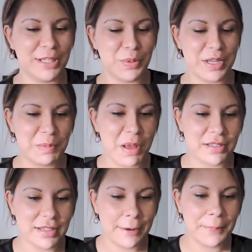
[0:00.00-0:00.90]
that's what it
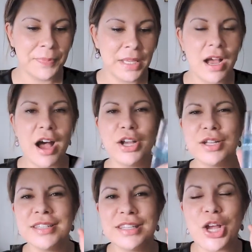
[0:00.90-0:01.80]
smells like. I
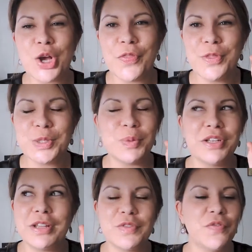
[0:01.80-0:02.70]
got this
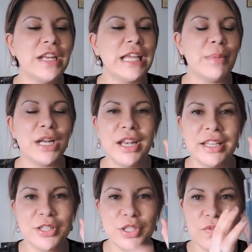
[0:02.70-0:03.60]
one. It's funny. I mean, I
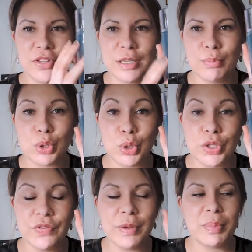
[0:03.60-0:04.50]
like the sort of simple
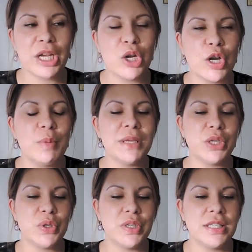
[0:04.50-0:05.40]
look of it, but I got it
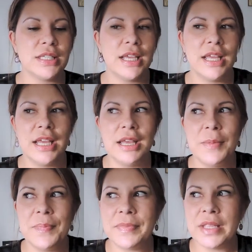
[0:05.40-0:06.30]
because
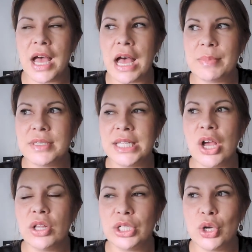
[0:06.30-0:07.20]

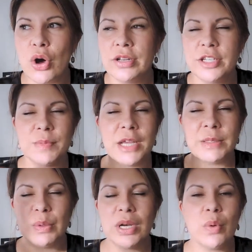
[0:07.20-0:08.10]
Sea Island Cotton just
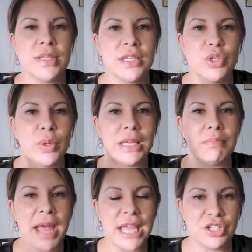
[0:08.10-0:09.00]
makes me, when I wasn't doing
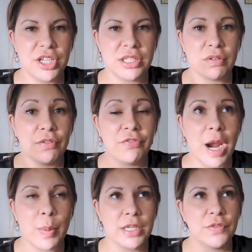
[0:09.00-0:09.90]
in Manchester and
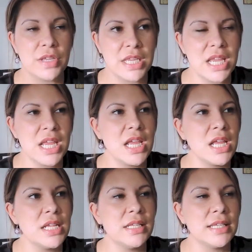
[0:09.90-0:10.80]
fabrics for
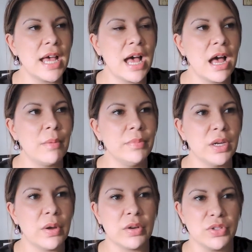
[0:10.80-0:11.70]
years, you
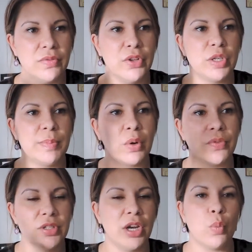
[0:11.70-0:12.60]
know, and I sort of learned about
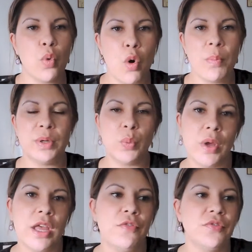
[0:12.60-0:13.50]
all the, you know, warp
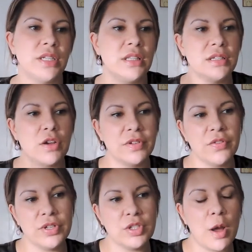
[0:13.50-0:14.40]
and weft and the
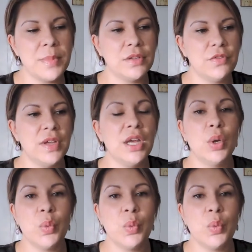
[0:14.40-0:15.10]
different types of